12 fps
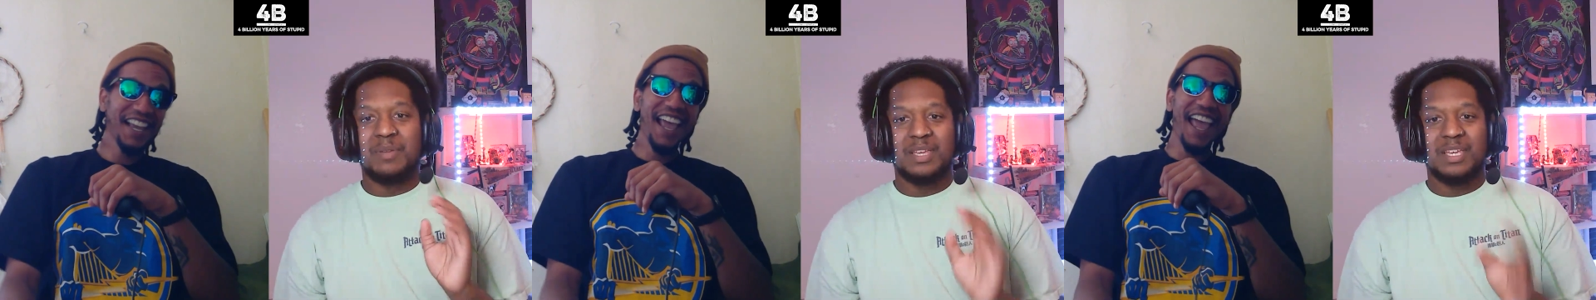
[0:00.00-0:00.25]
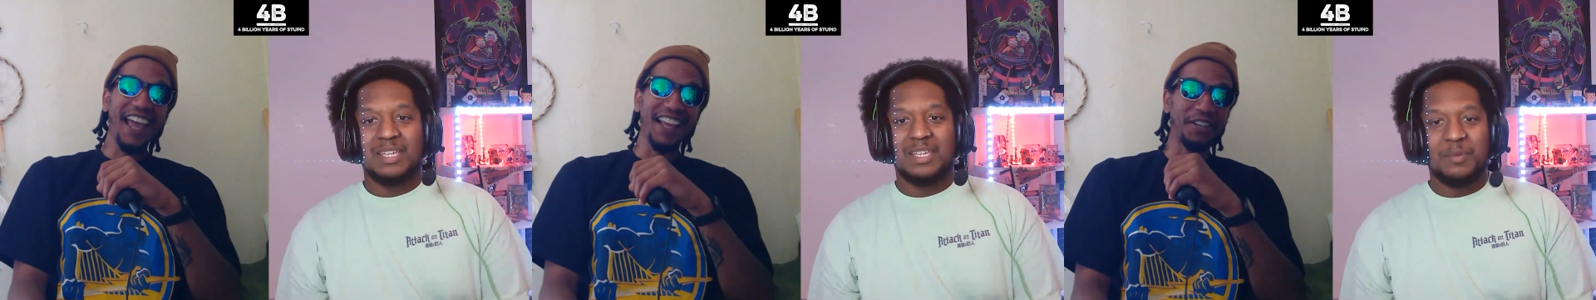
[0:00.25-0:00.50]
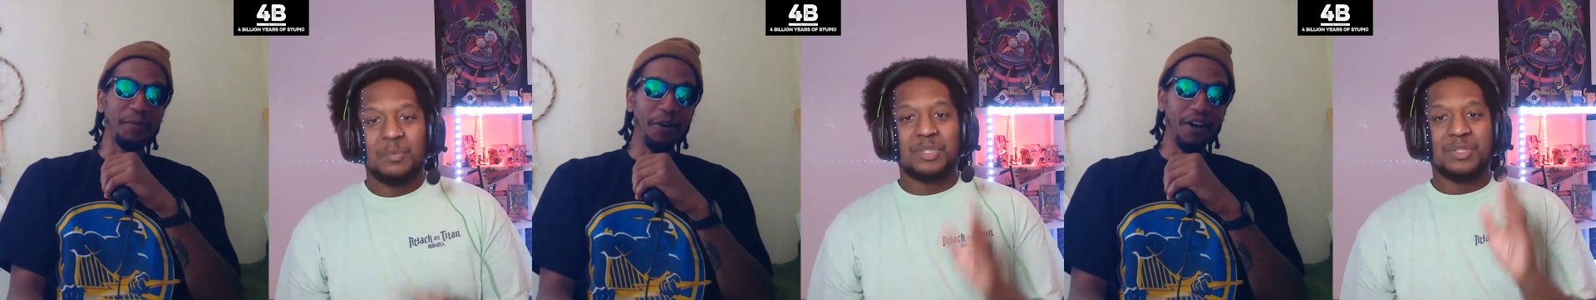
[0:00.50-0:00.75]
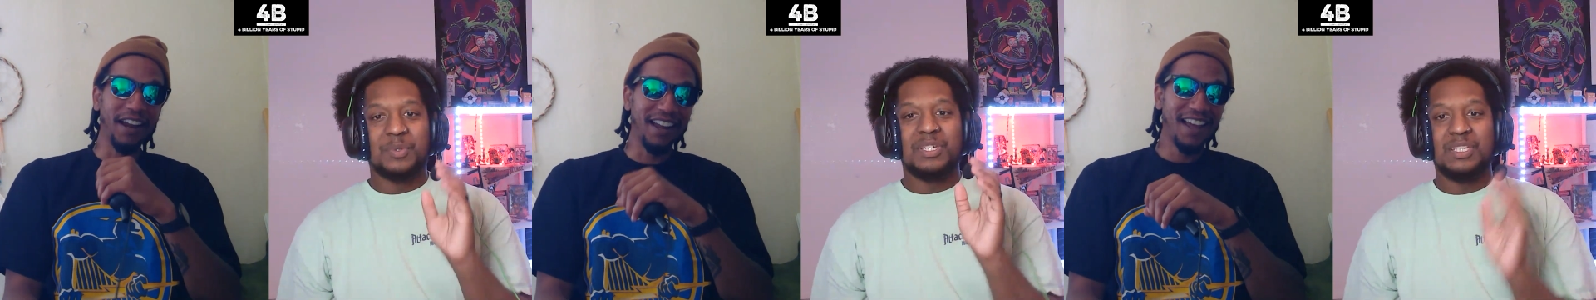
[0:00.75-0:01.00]
Speaker 1: at some point
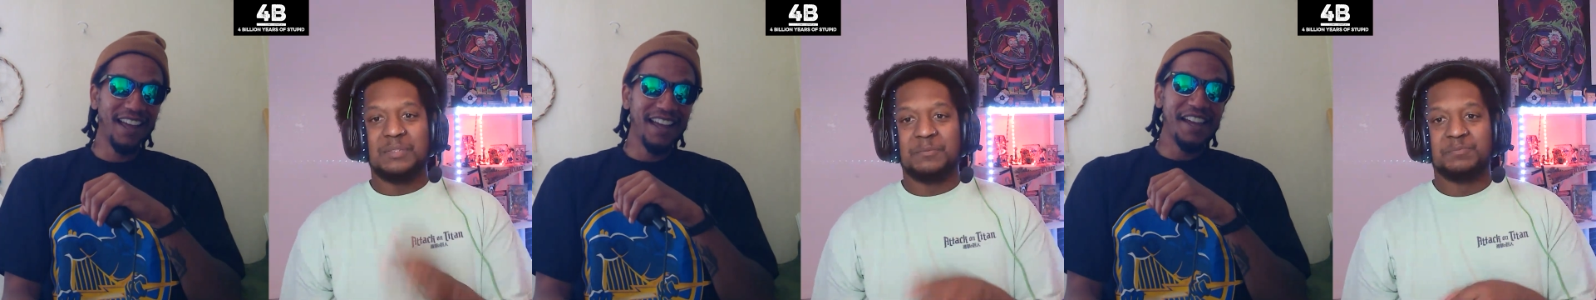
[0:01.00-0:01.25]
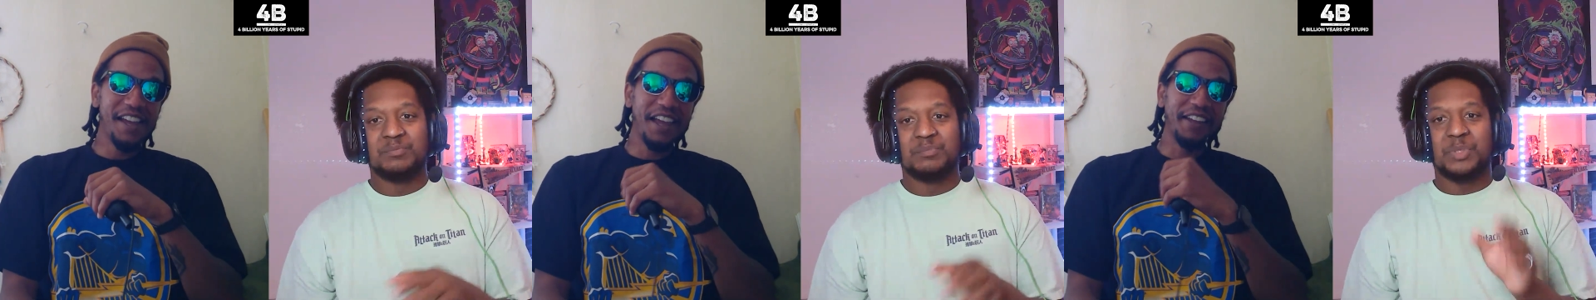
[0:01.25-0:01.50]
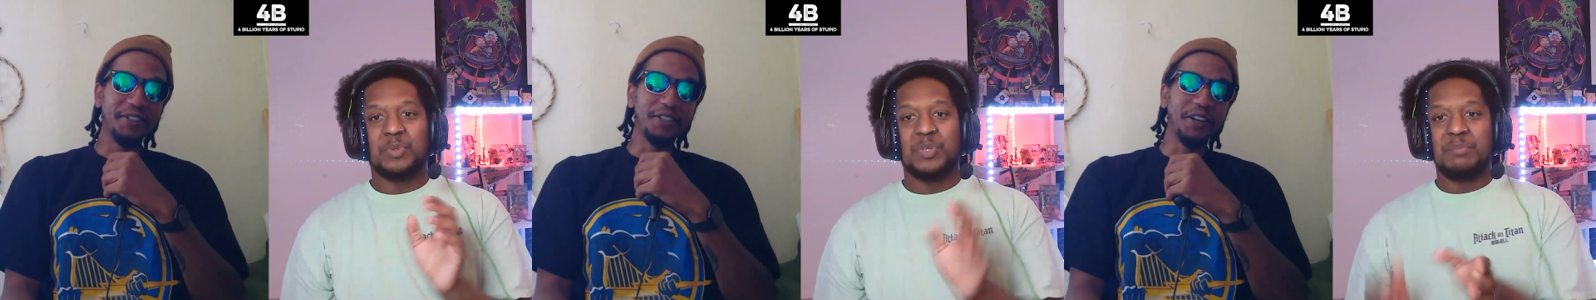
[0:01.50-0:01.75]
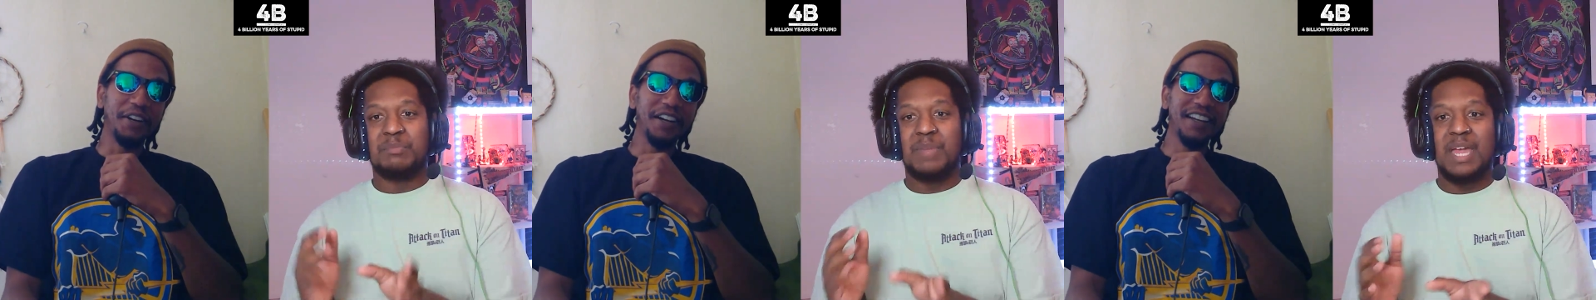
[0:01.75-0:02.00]
between
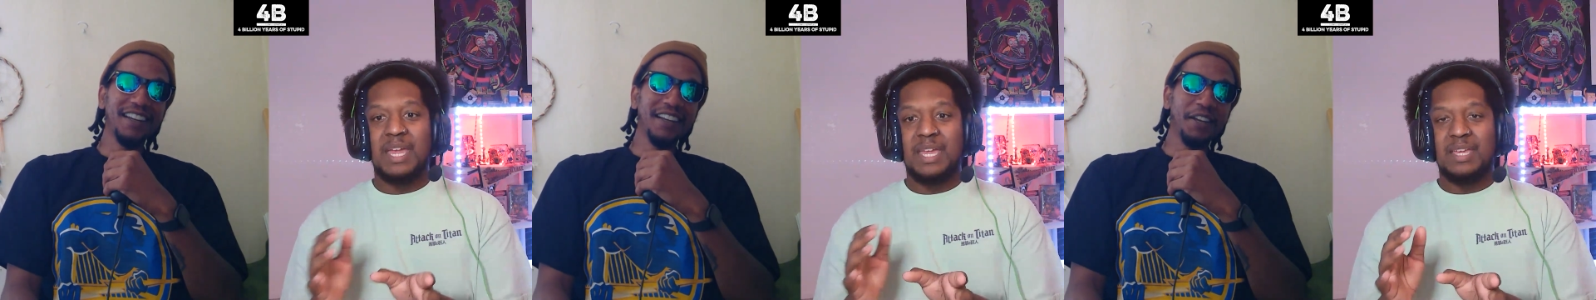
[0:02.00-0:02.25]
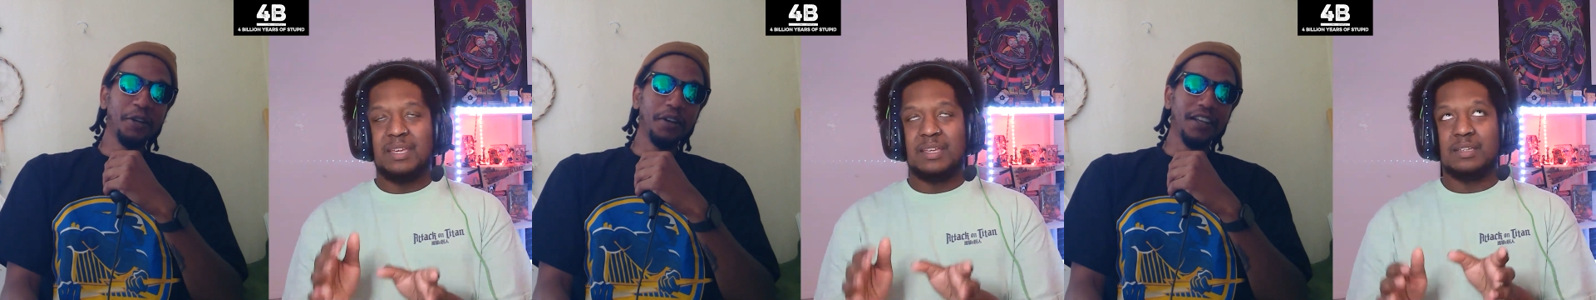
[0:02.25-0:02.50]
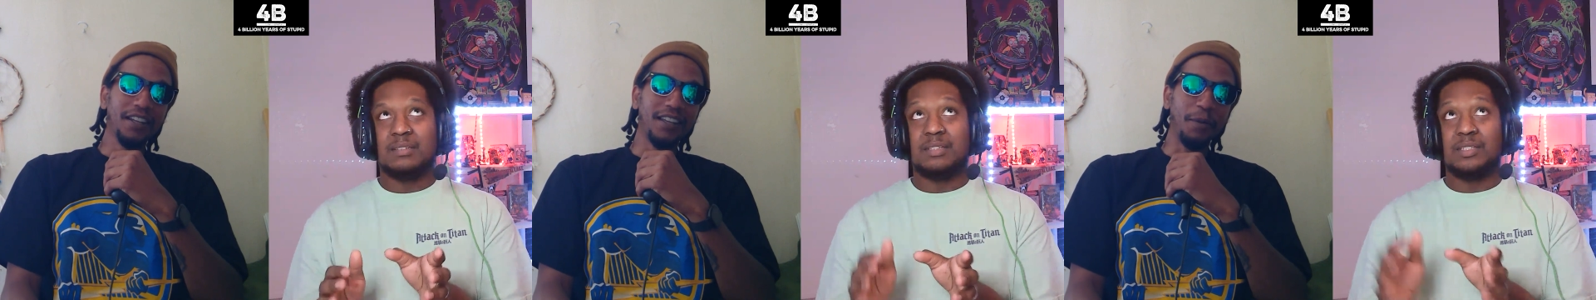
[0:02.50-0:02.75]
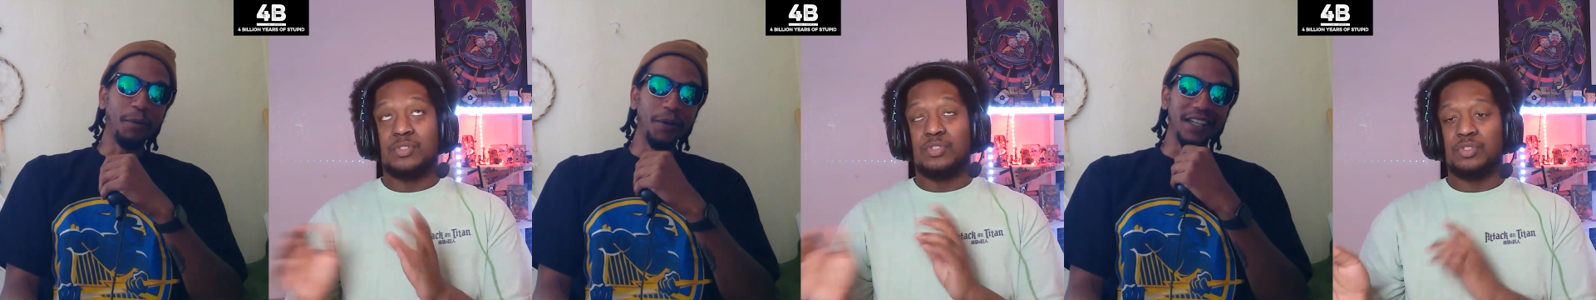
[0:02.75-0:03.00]
between May
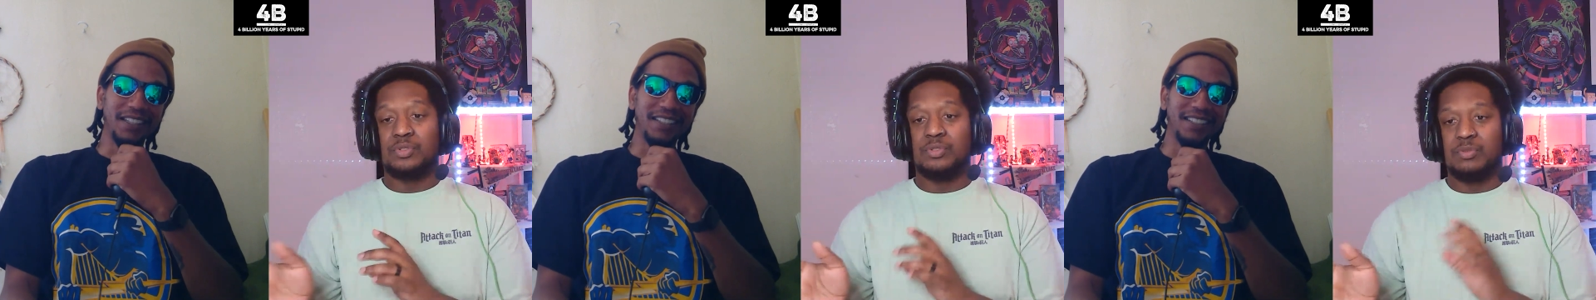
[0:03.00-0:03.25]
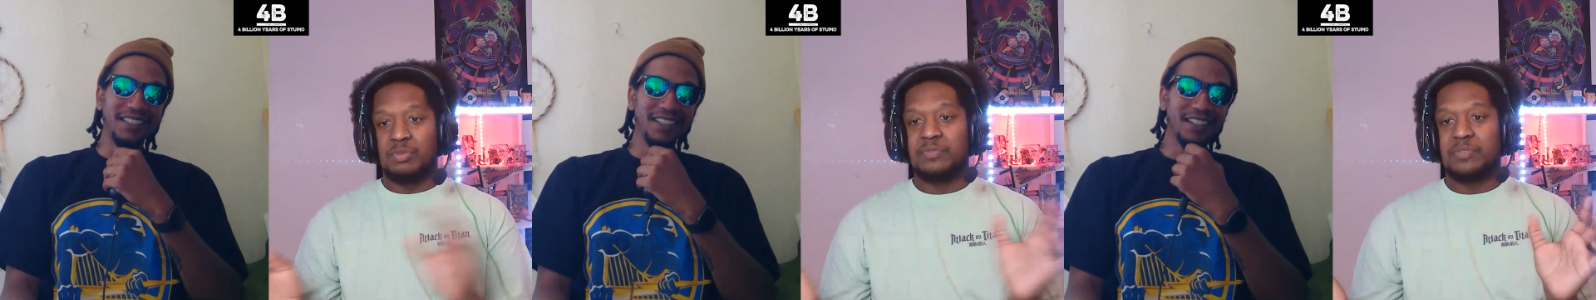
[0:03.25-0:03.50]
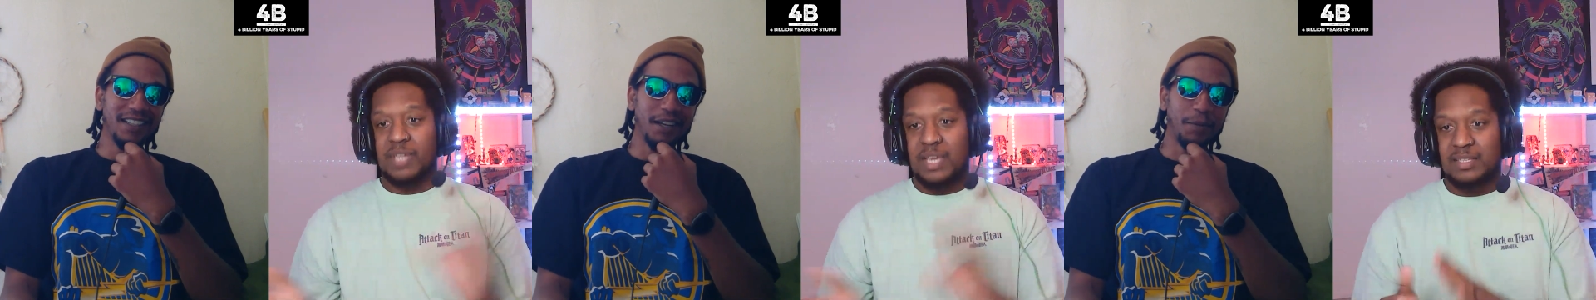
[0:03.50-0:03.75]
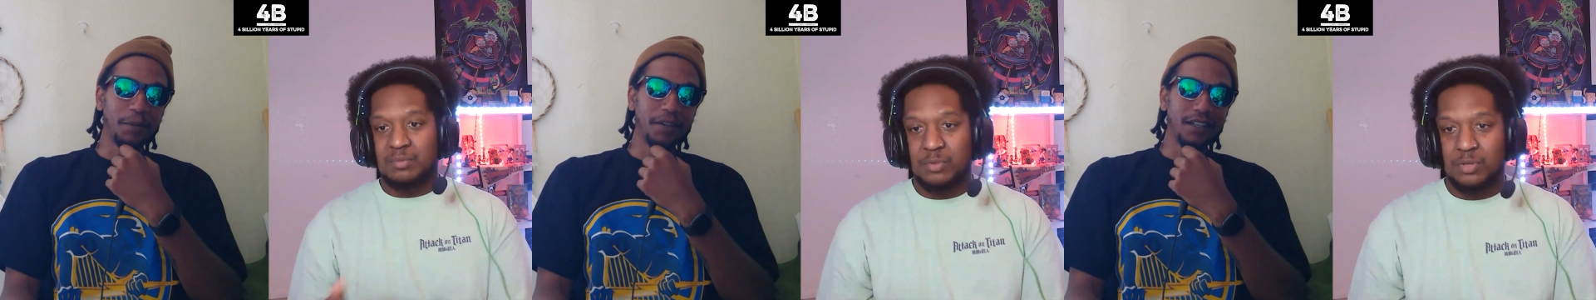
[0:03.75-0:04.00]
and weeks. June, we finna
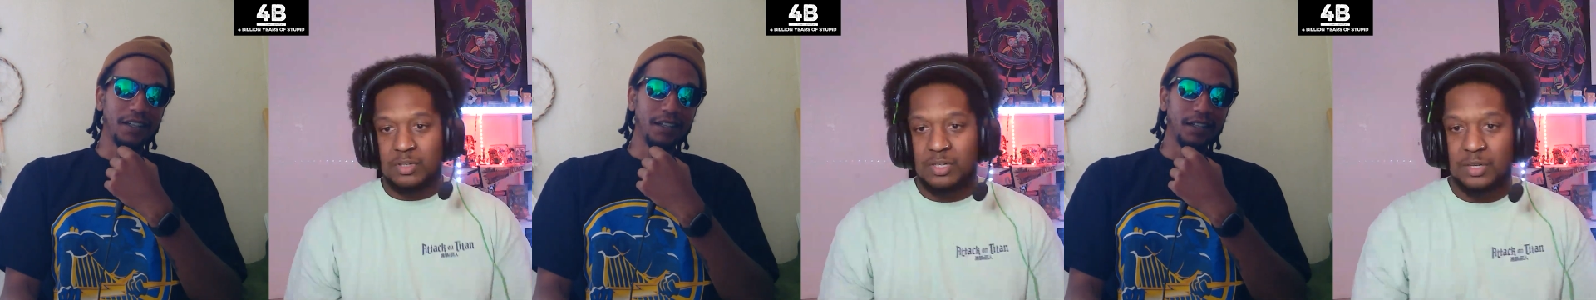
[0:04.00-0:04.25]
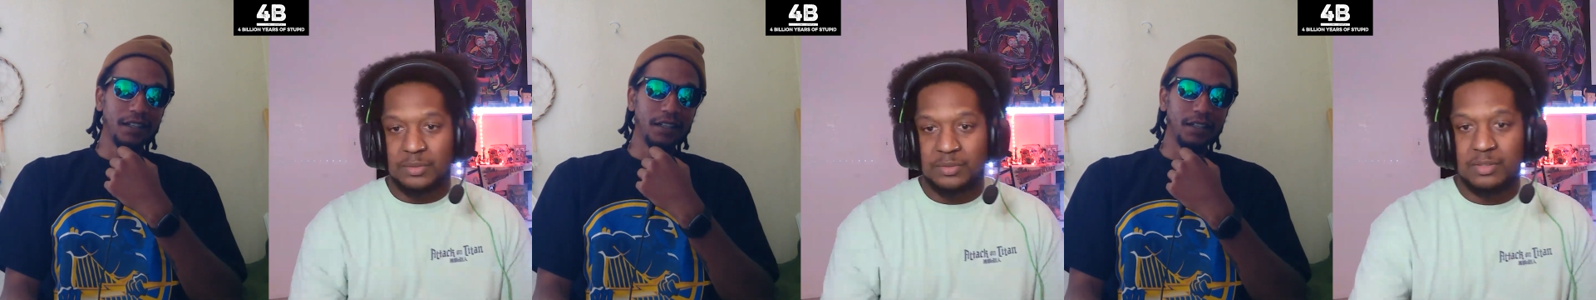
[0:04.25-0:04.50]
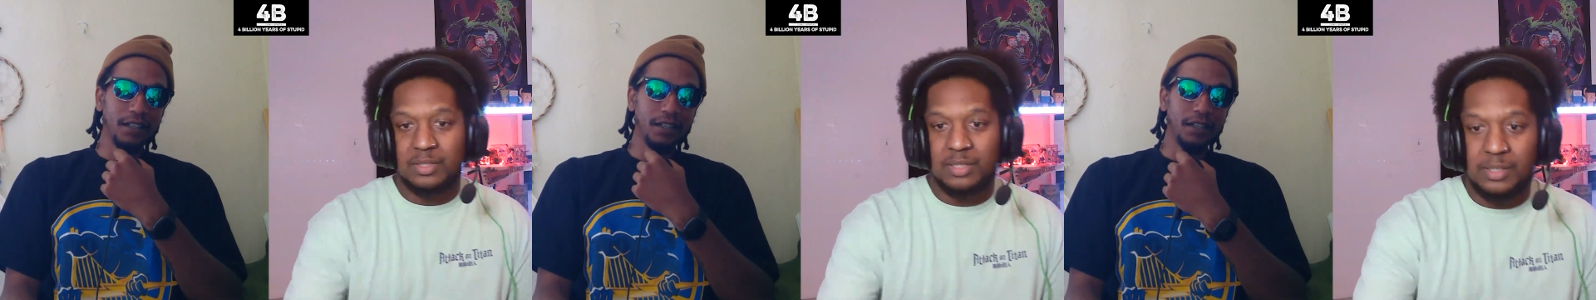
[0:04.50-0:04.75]
have some more coasts.